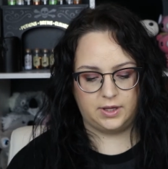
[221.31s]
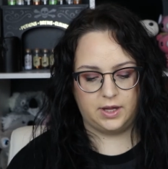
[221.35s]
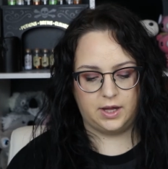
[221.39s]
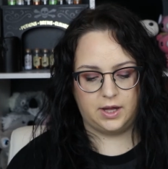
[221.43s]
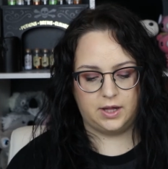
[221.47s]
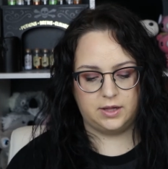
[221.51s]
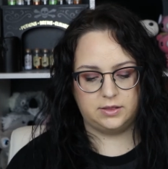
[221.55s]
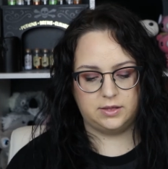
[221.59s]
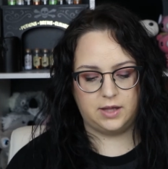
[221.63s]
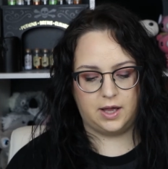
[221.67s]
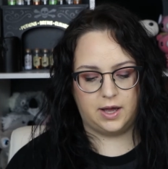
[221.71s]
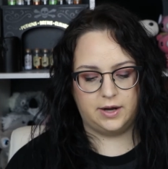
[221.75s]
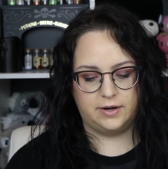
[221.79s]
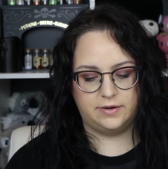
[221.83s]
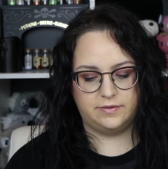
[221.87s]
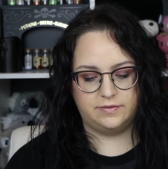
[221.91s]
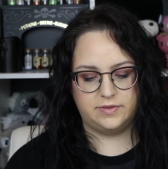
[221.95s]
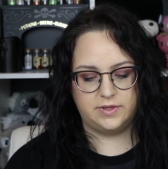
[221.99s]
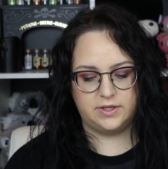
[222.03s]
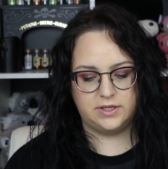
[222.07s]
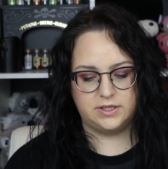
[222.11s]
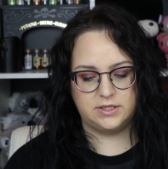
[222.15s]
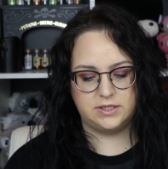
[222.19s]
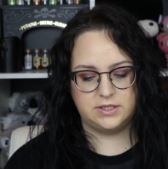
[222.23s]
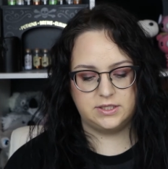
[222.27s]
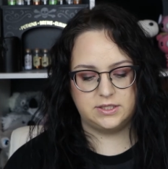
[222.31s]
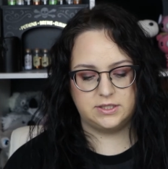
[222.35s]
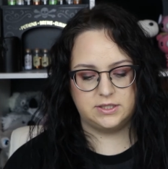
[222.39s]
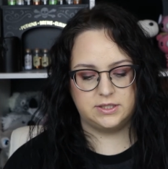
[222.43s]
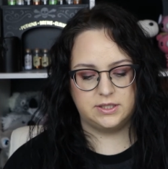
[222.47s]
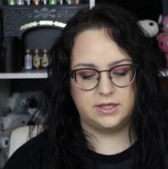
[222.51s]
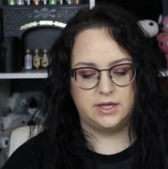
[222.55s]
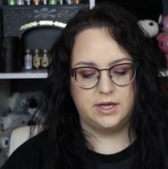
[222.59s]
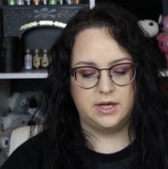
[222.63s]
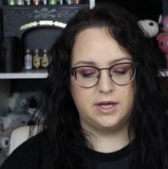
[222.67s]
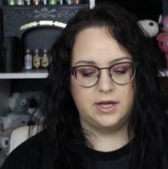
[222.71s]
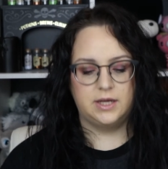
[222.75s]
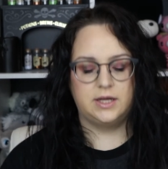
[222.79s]
A lot of this
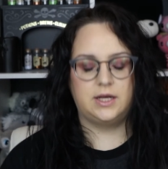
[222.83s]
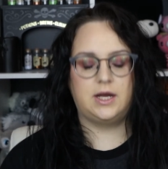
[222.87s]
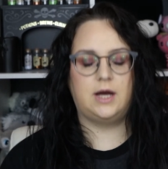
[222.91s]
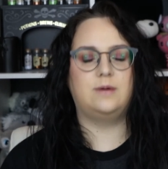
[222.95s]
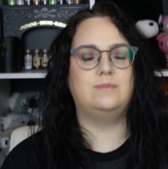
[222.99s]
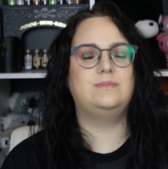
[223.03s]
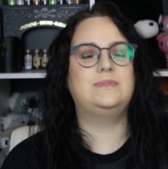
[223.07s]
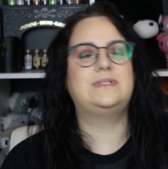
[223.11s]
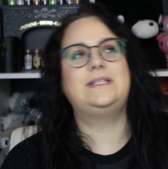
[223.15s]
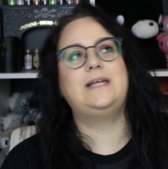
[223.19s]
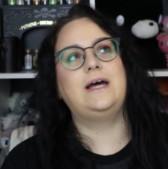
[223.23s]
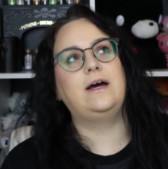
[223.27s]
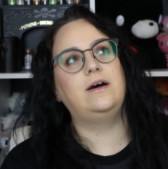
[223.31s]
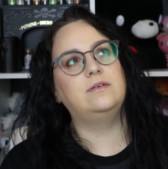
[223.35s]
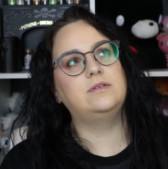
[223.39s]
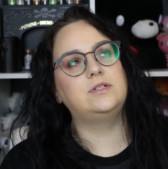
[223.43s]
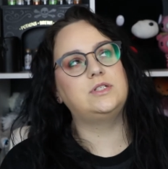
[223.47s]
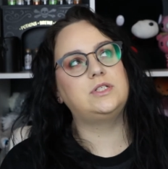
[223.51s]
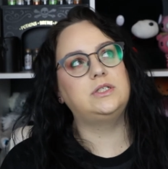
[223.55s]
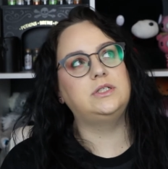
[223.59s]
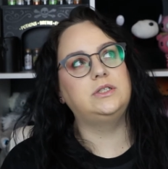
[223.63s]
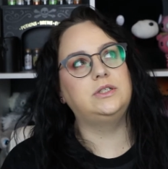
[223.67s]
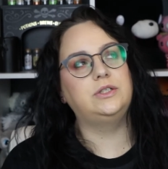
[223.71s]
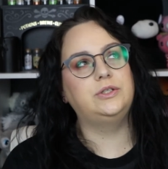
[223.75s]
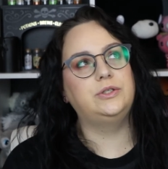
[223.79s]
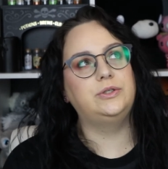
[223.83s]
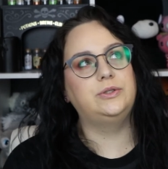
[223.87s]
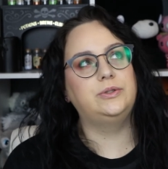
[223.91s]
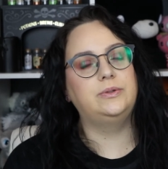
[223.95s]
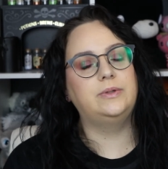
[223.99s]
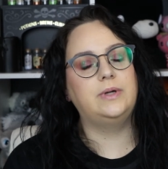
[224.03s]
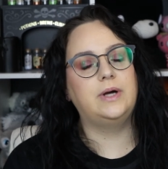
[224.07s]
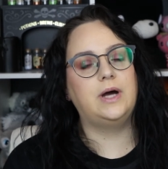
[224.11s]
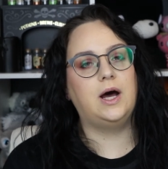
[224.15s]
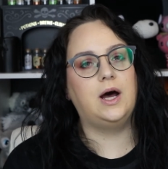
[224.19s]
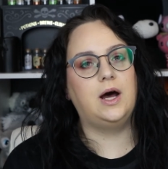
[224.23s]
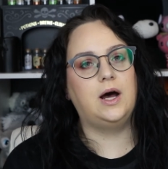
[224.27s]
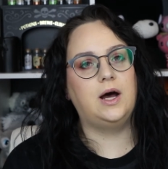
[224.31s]
comes down to
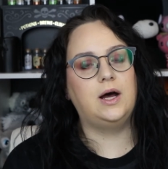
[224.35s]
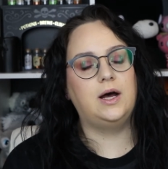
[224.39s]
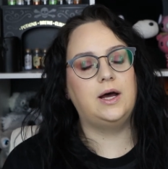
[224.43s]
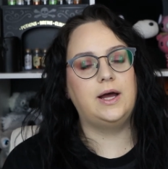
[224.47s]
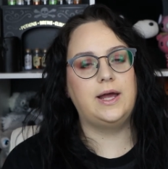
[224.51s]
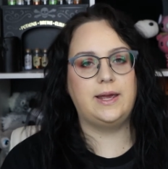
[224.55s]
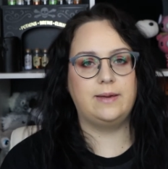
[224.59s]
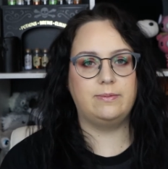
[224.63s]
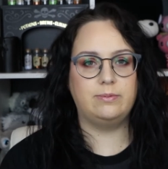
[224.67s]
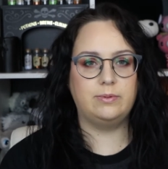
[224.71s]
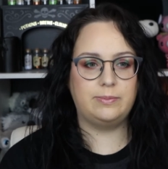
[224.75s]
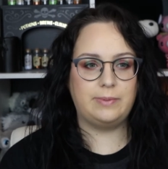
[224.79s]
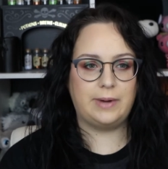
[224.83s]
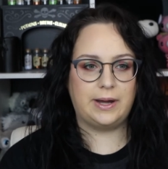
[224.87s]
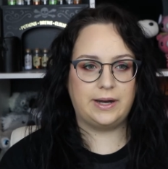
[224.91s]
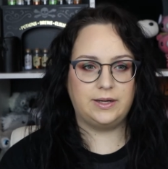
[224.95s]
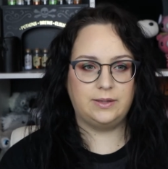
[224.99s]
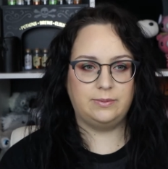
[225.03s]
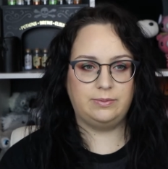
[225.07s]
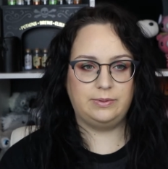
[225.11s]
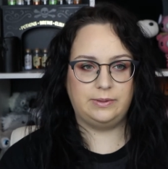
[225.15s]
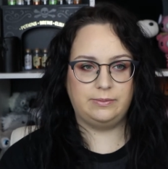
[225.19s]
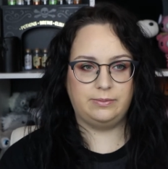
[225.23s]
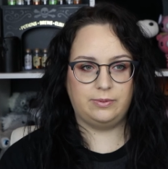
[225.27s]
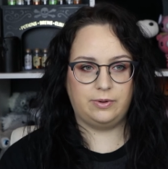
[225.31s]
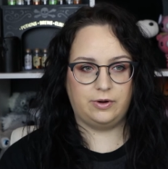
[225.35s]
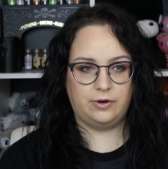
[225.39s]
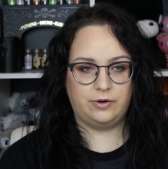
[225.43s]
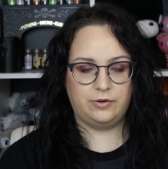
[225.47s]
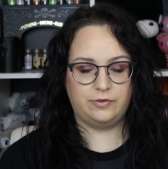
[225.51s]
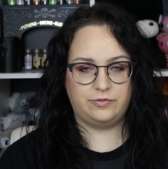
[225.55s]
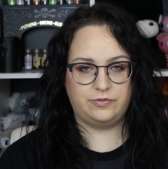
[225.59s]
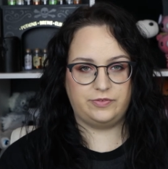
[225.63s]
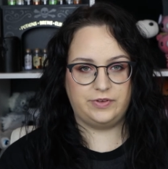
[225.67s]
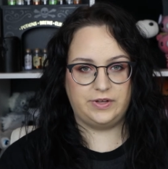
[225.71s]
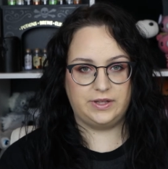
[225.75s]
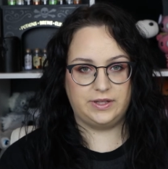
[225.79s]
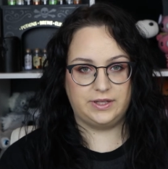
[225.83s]
able-bodied people
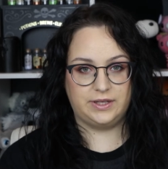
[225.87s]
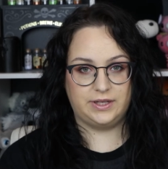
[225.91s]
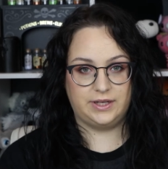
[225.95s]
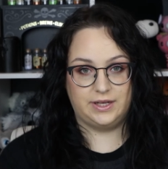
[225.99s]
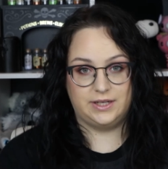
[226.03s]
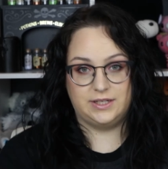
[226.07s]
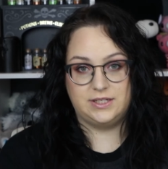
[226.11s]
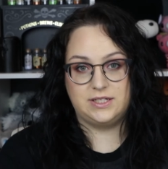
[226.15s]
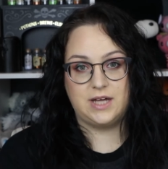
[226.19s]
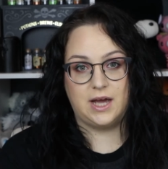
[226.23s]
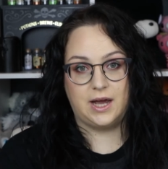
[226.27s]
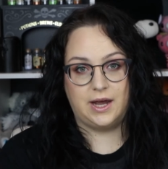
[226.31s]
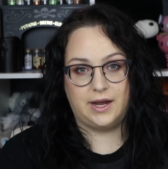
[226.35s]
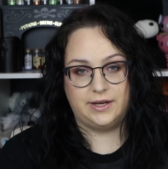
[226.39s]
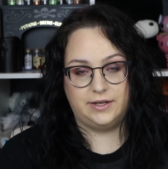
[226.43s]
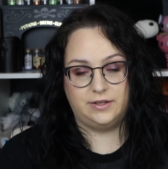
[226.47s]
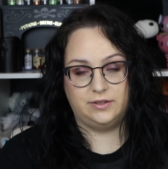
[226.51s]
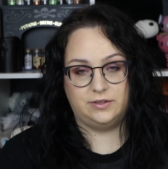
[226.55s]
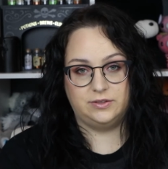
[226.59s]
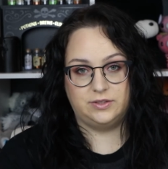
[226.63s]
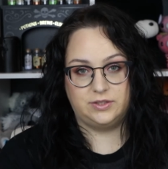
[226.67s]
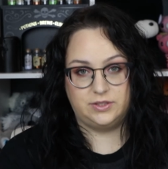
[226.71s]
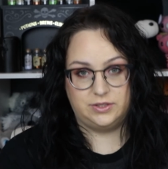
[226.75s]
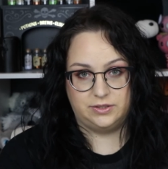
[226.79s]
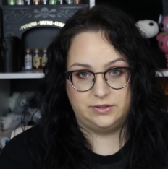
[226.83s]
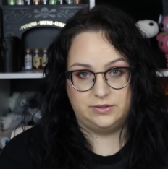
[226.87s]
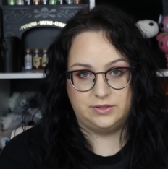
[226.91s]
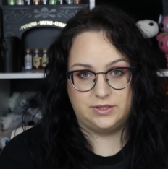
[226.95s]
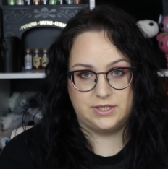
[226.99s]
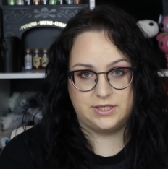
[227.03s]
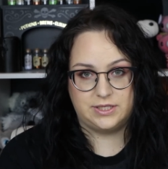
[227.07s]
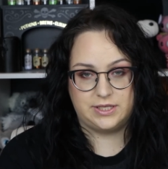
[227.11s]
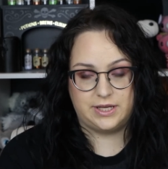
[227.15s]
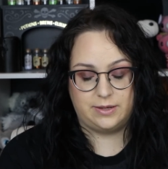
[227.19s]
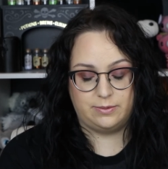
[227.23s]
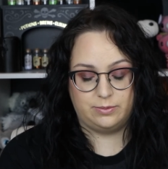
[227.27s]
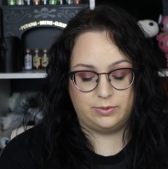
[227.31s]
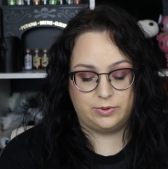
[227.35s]
feeling entitled to
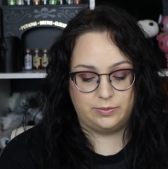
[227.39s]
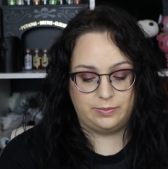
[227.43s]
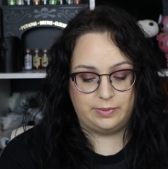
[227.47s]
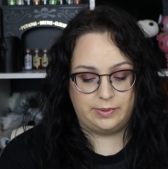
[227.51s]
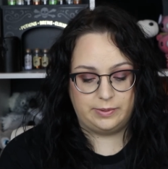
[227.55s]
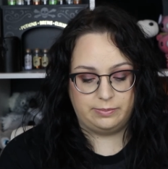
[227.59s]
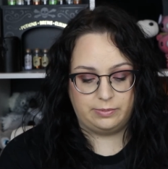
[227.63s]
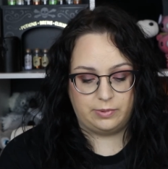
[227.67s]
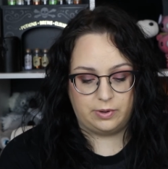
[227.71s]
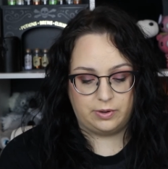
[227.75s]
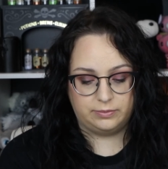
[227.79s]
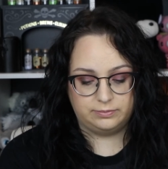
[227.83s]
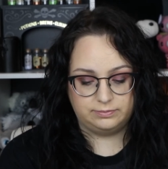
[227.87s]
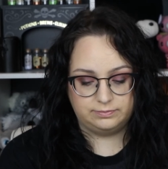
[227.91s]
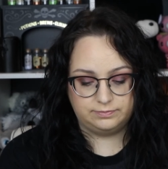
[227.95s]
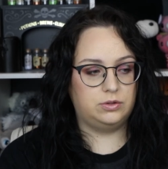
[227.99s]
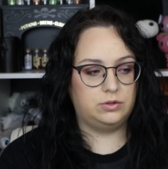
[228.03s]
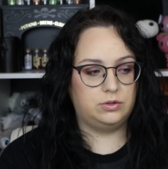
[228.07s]
disabled people.